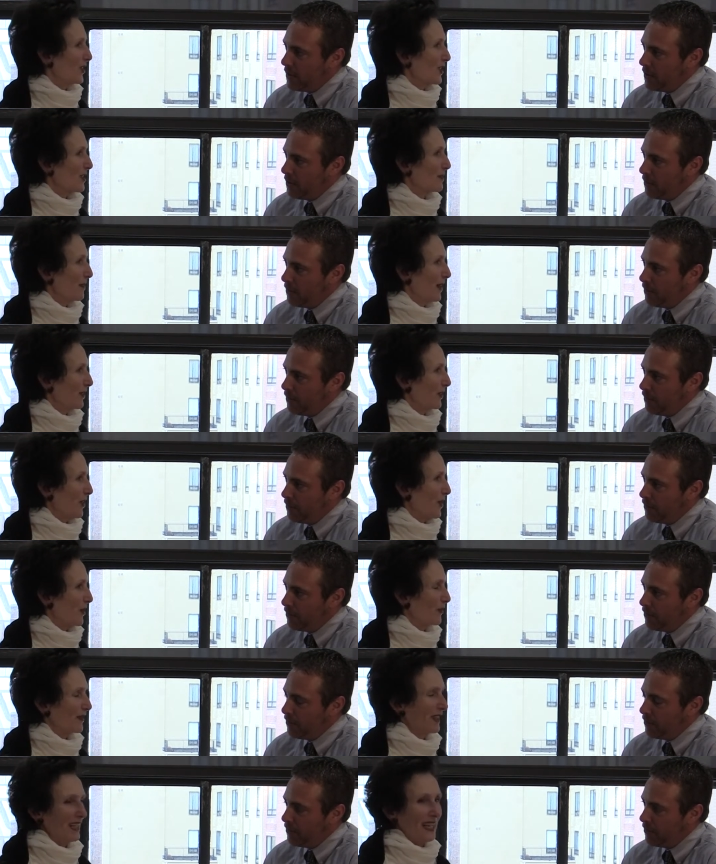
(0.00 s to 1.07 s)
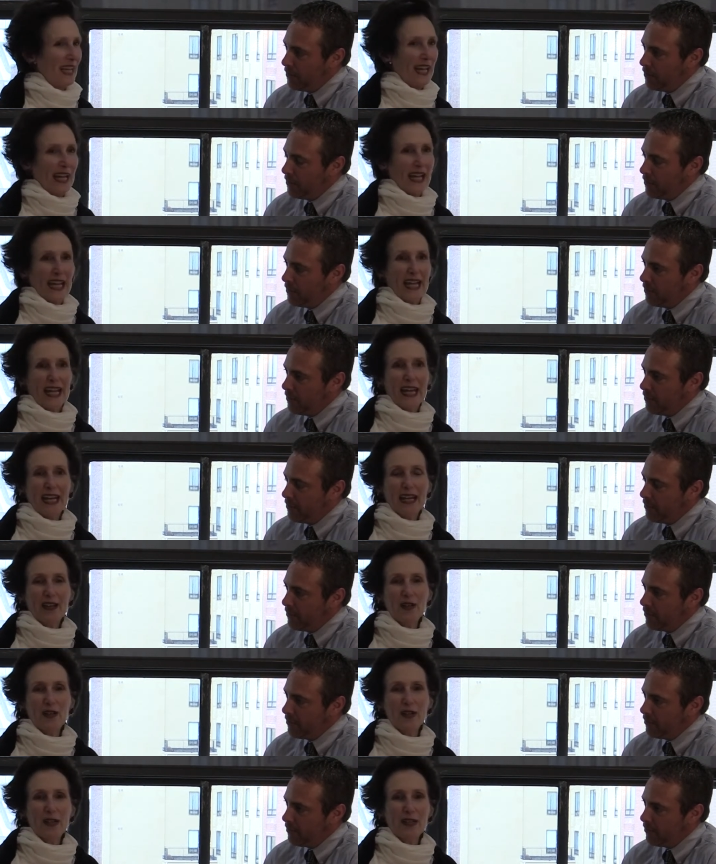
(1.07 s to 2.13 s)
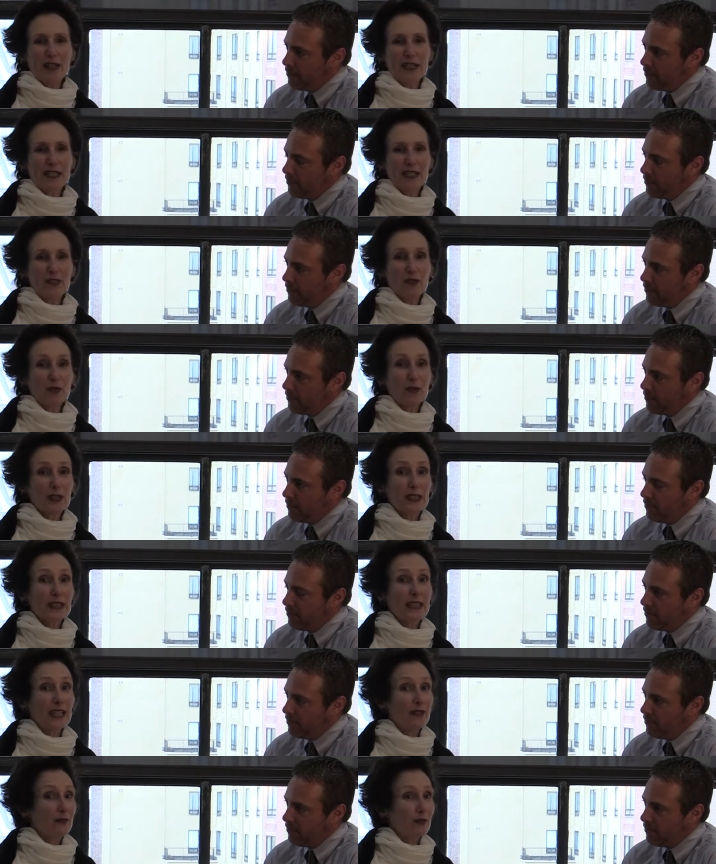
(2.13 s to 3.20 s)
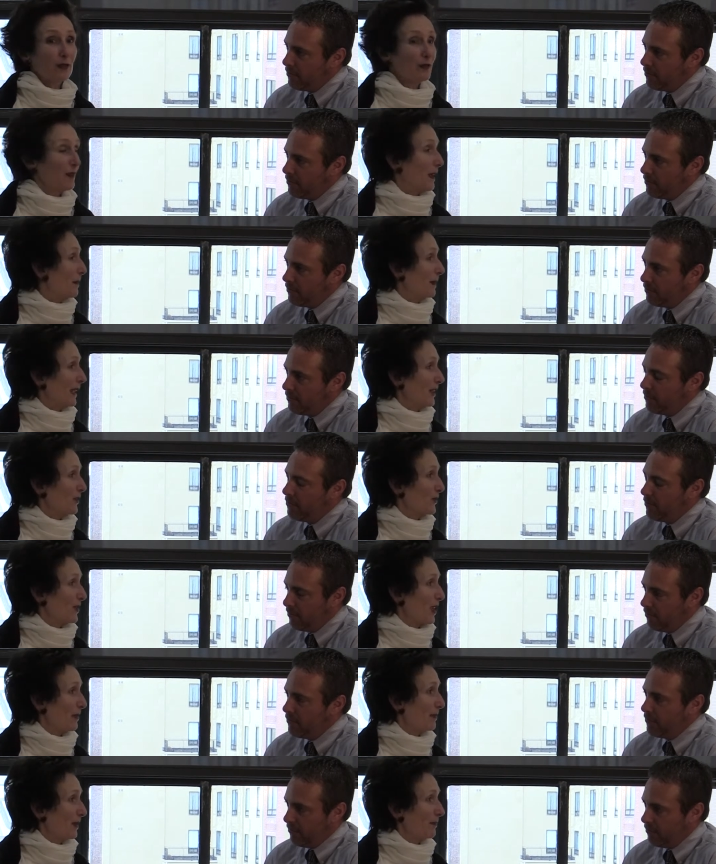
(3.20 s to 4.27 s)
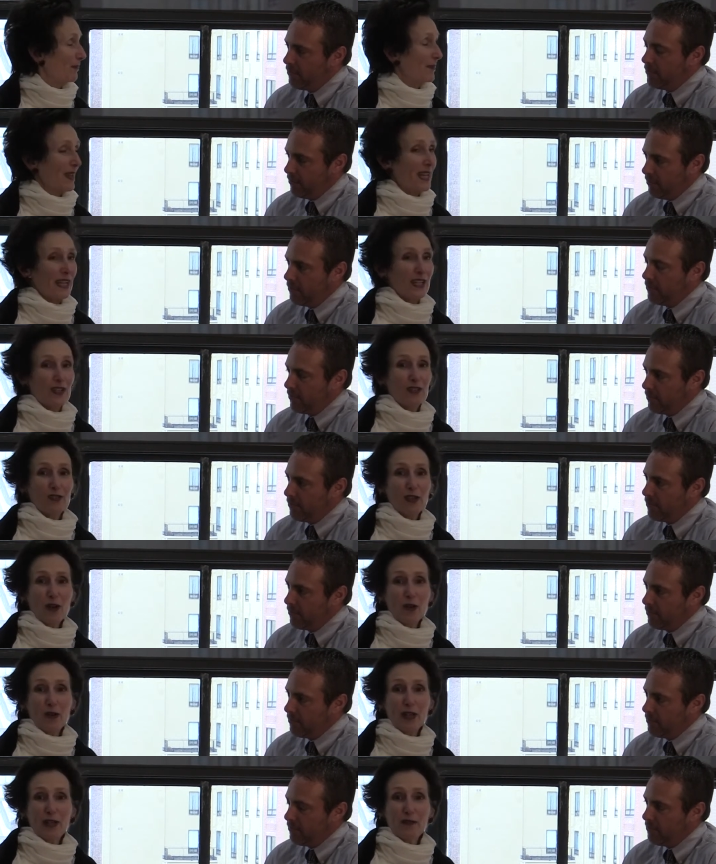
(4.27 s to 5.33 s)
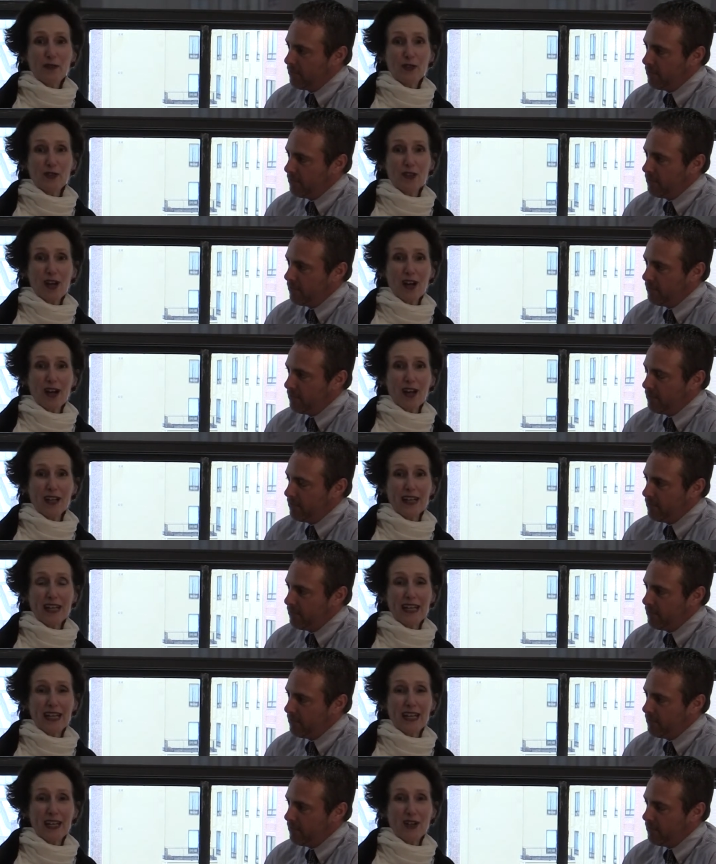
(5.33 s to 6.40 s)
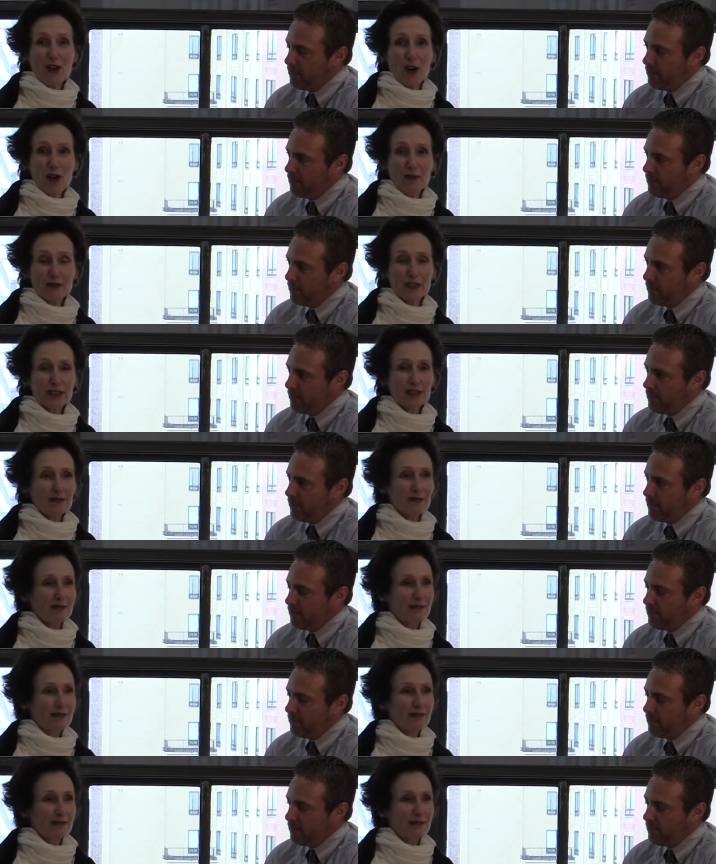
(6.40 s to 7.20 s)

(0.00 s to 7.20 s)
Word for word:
Speaker 1: just about golf, and it is really for family entertainment. So if you're not a golfer,